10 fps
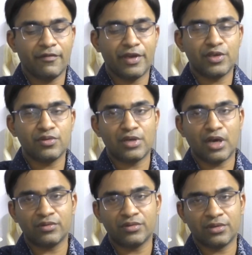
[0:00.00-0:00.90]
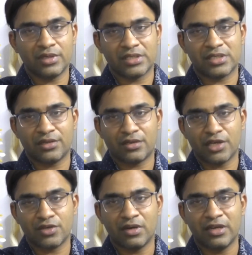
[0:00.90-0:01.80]
when you down the wrist and
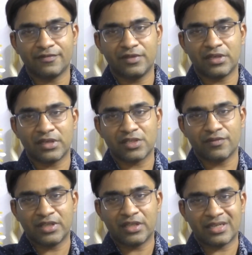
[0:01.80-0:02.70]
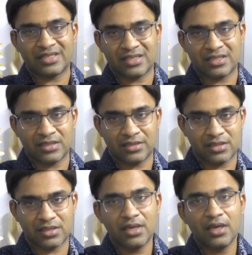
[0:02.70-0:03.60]
try to lift the wrist with
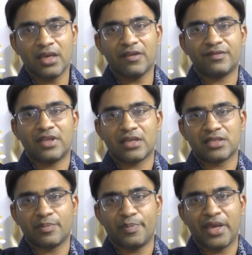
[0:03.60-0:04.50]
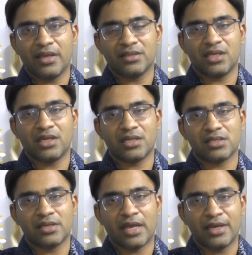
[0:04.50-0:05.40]
resistance, if there is a pain then it
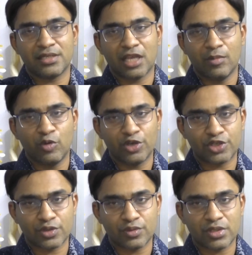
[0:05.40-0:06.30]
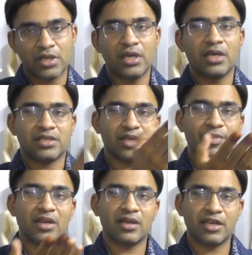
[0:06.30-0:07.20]
is a tennis elbow issues.
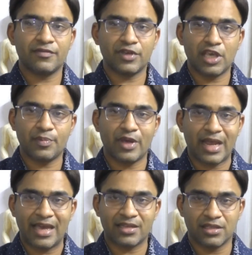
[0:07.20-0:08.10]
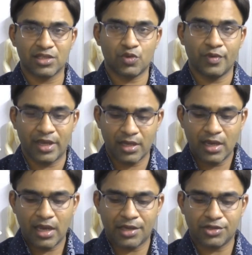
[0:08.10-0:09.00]
Similarly if you keep your hand this way
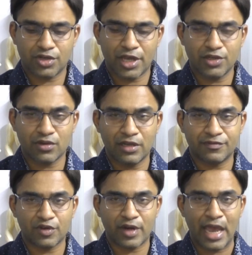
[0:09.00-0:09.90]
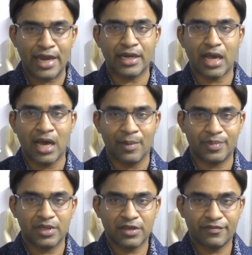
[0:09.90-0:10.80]
and try to lift your hand
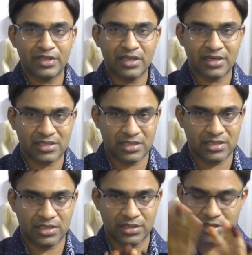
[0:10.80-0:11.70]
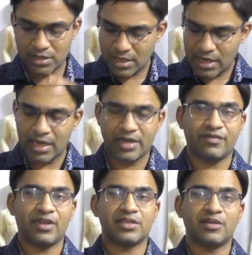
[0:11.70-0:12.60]
up with the resistance and
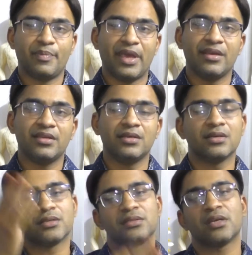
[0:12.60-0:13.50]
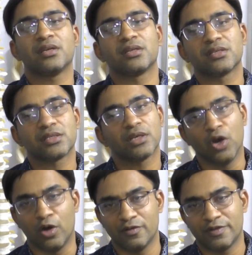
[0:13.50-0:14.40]
if there is a pain here then it is
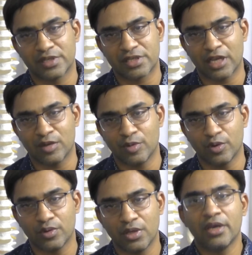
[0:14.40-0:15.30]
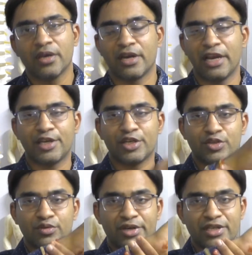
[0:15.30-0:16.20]
golfer's elbow. Related
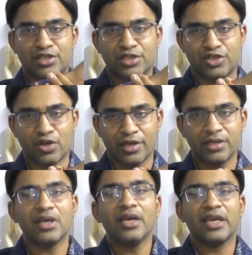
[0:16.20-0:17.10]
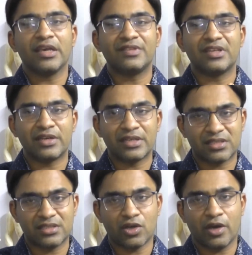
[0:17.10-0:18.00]
to the wrist joint, if the
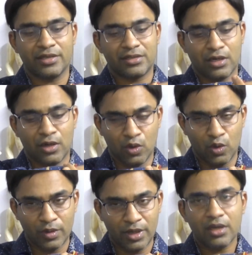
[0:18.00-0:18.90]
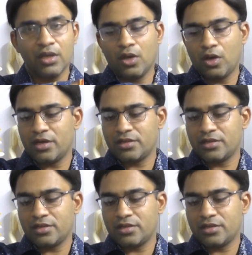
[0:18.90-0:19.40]
wrist joint lower or